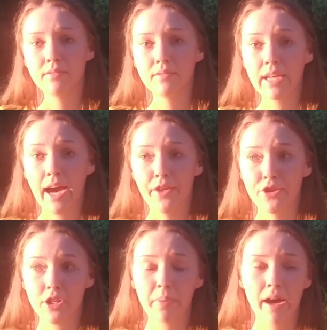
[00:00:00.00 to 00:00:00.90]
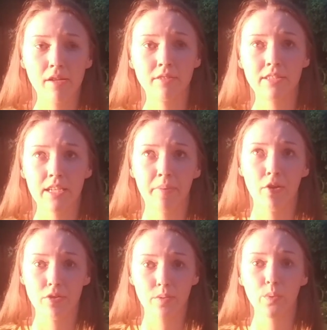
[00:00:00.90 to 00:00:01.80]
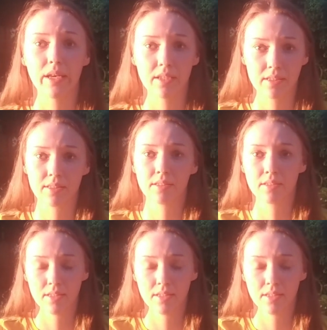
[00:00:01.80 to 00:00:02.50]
Yeah, 30 pounds in about 3 weeks.